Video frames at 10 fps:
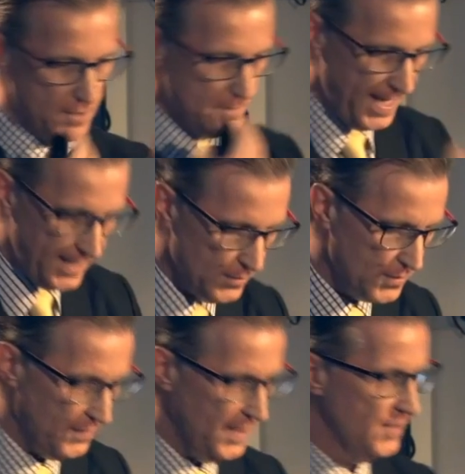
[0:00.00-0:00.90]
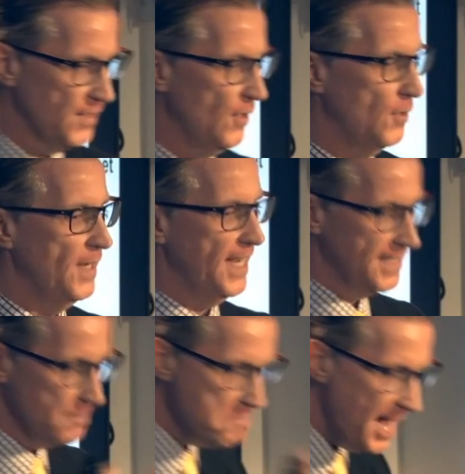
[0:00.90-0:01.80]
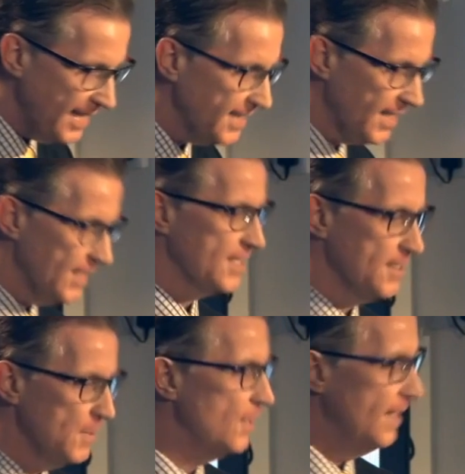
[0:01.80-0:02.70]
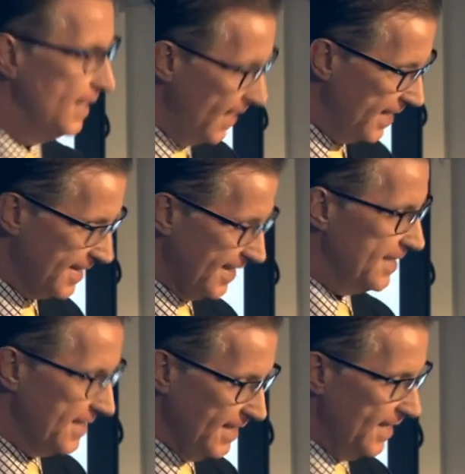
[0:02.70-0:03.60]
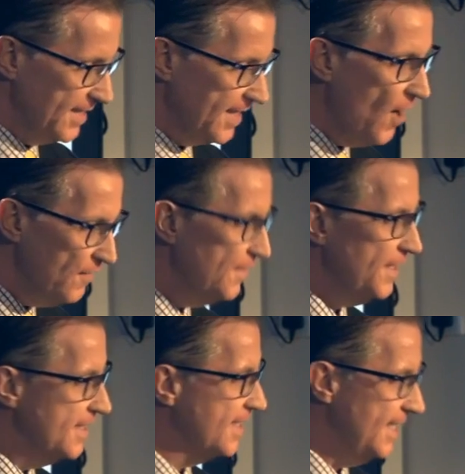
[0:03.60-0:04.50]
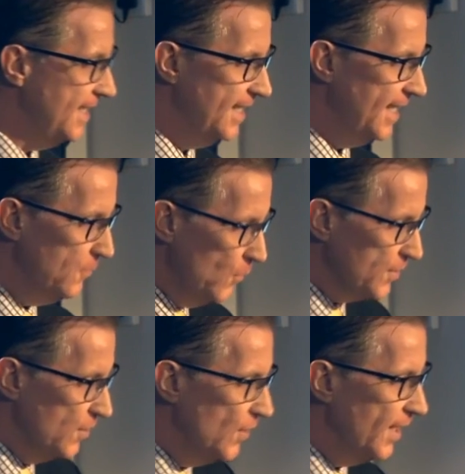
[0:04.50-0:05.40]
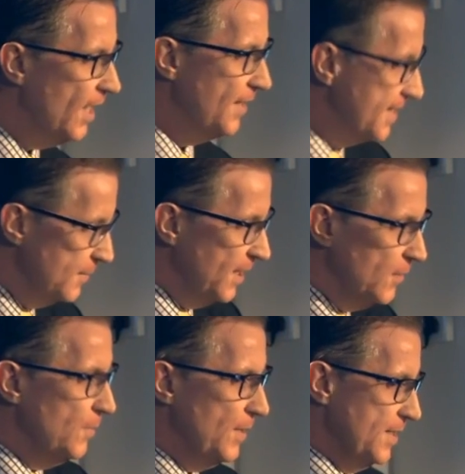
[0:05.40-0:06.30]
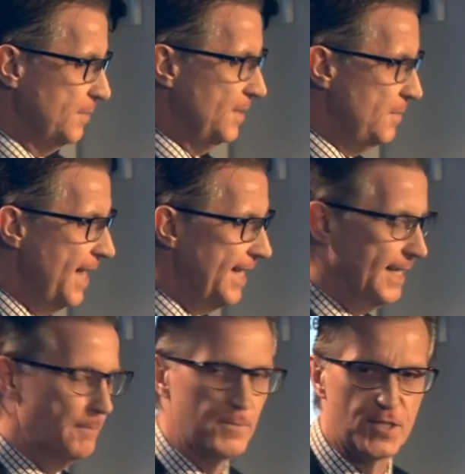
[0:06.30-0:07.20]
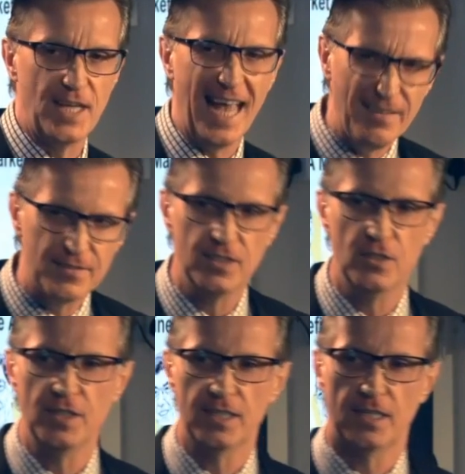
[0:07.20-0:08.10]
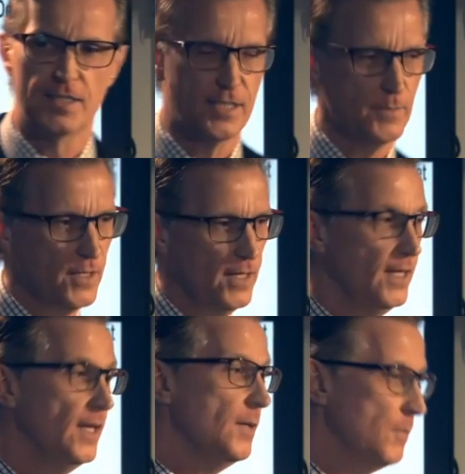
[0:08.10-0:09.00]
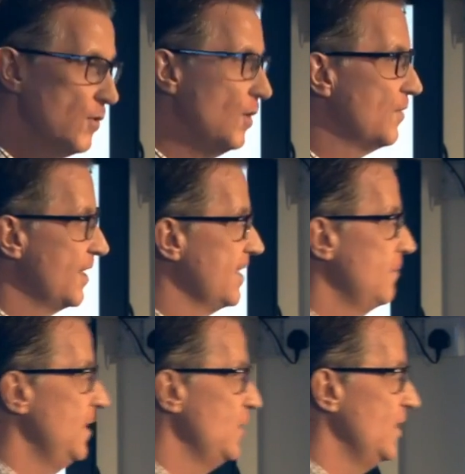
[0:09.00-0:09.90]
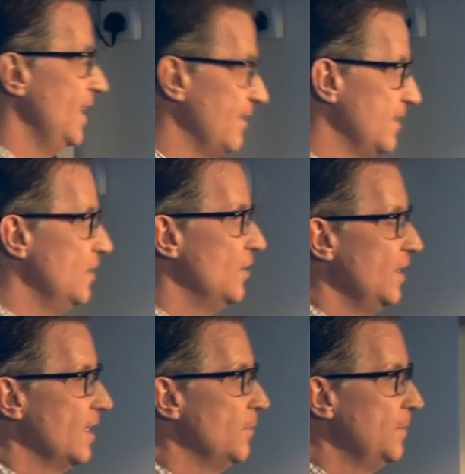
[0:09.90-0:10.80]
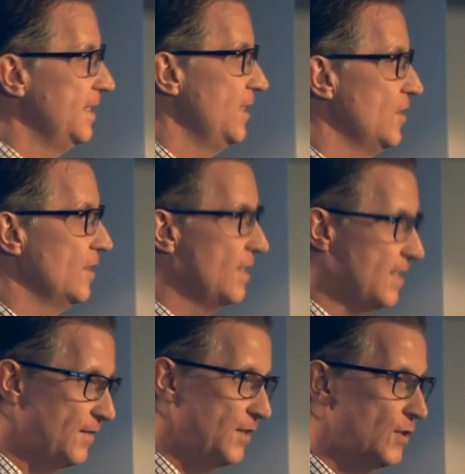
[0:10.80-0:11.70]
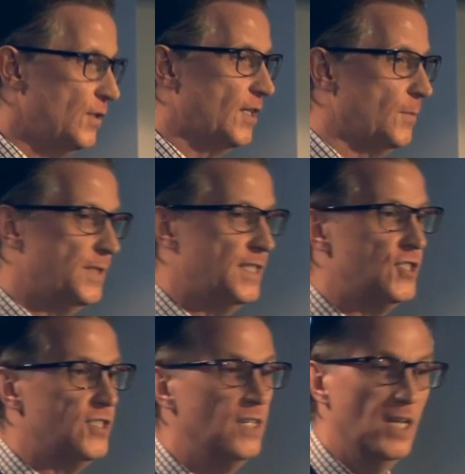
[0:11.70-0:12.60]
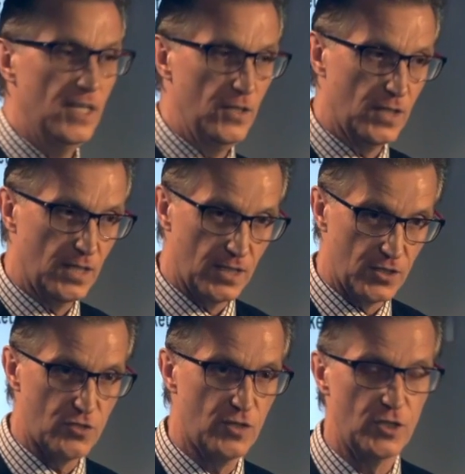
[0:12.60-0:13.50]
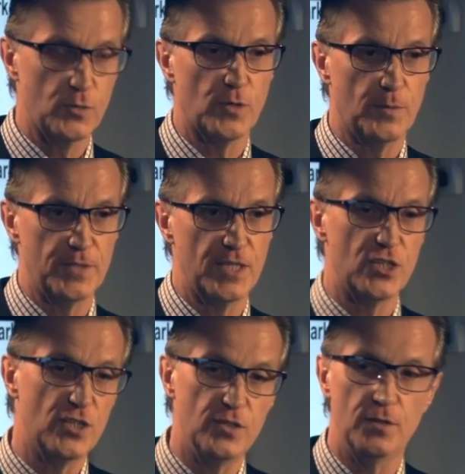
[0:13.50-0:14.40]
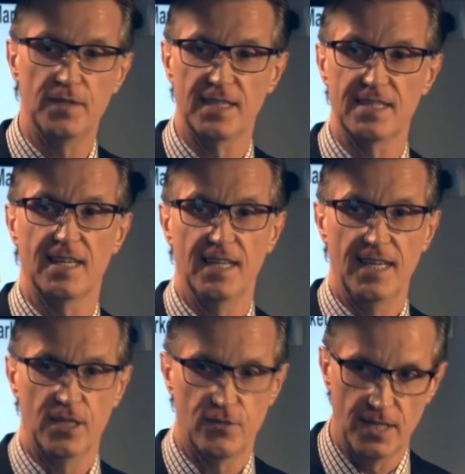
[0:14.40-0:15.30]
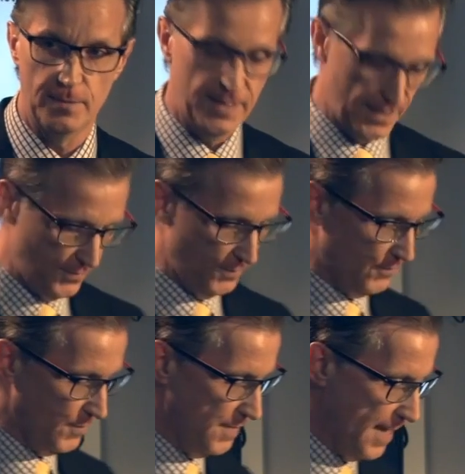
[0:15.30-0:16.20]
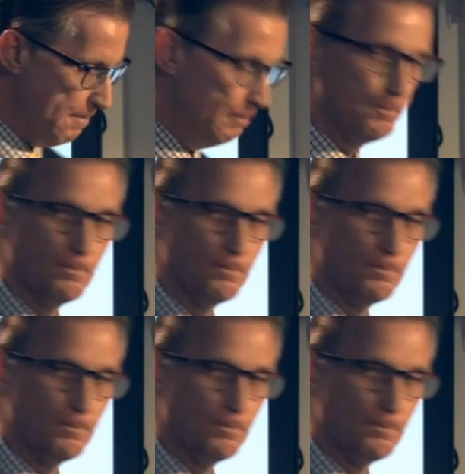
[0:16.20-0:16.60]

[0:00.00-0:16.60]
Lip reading: to make those fears go away, to make the customer as confident in what's going on as we can possibly make him. So you have to know your customer. Moreover, as I mentioned, you have to know your competition, because if you know your competition, you can construct your proposition and do things incredibly different from them.